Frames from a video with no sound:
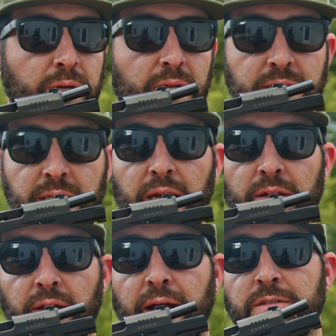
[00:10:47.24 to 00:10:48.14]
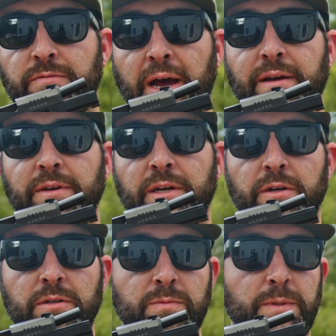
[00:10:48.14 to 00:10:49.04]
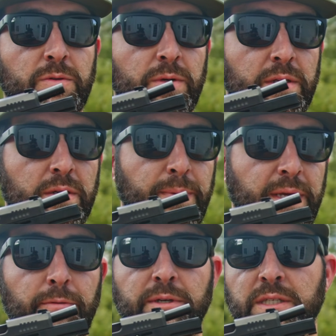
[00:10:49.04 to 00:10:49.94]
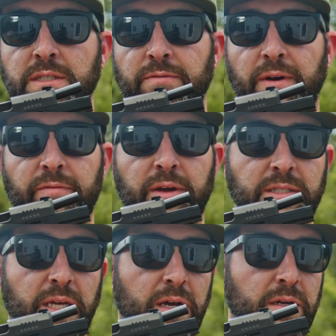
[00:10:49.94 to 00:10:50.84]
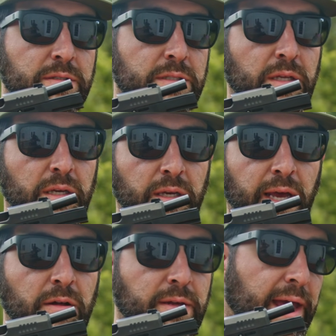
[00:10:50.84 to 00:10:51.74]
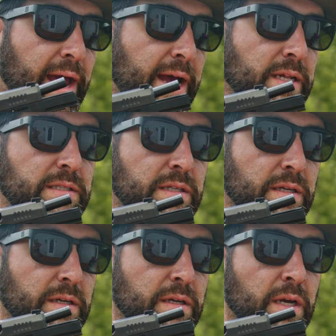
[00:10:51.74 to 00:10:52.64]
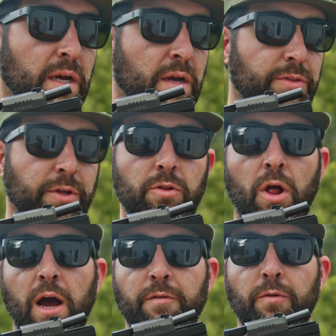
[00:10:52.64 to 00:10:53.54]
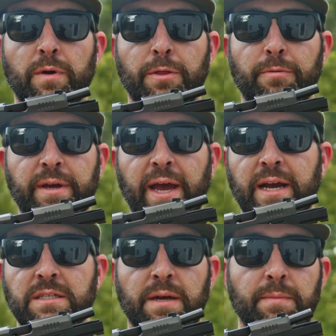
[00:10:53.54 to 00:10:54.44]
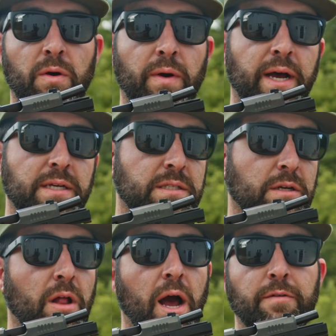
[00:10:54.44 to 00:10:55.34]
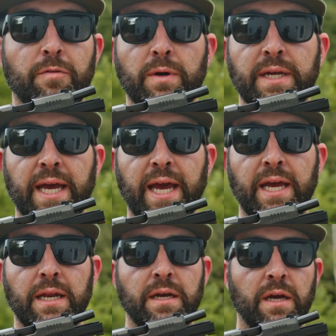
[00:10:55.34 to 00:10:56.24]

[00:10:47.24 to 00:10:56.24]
can say in the last 5 years, between the P365 XLs, the Hellcats, the Glock 43X MOS, the Glock 48,